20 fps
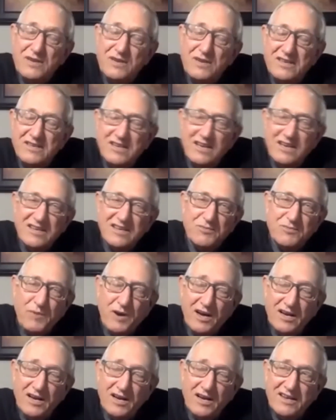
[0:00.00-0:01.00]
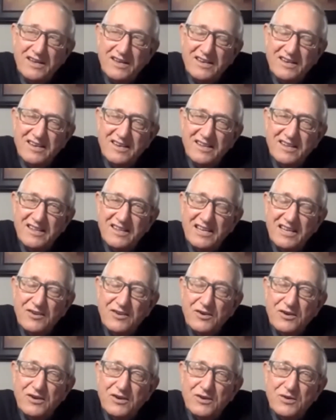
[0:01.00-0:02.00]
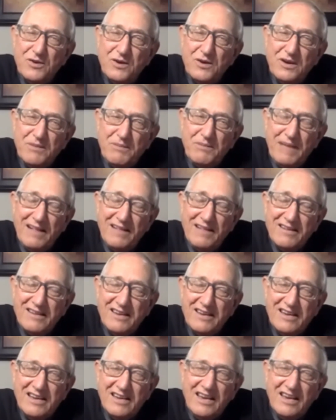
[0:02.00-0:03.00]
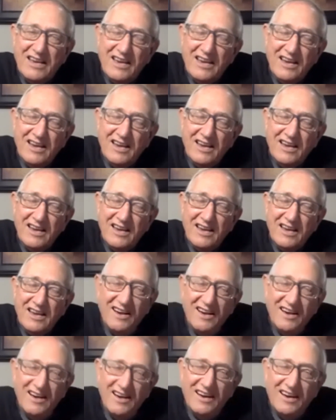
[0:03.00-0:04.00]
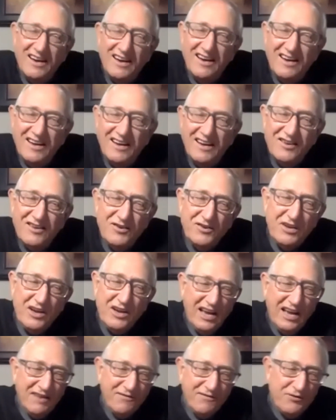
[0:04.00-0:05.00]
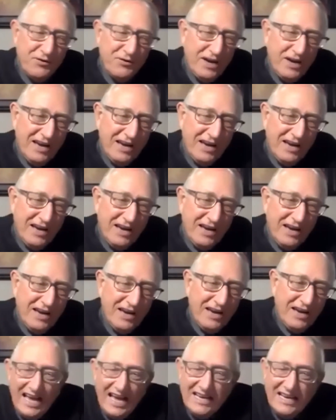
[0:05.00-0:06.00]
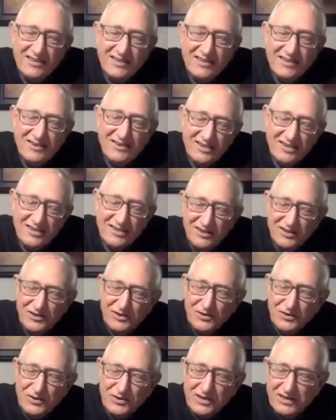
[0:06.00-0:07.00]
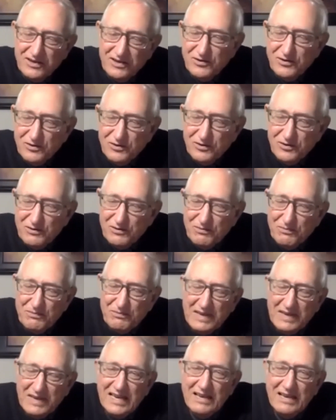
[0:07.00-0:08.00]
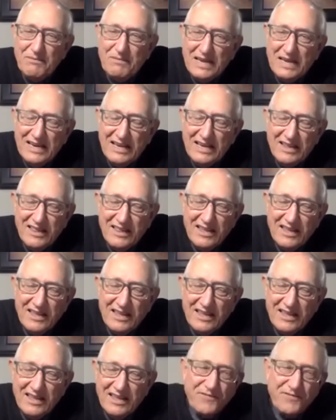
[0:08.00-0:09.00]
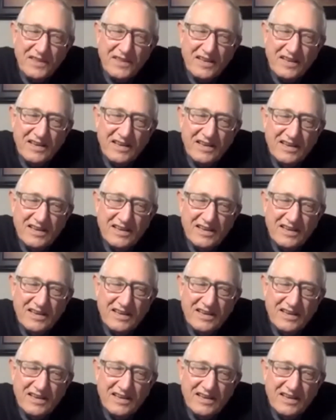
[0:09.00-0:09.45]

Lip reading: in a sunny spot, that you can do on a balcony. You don't have to have much land. You can do many, many things.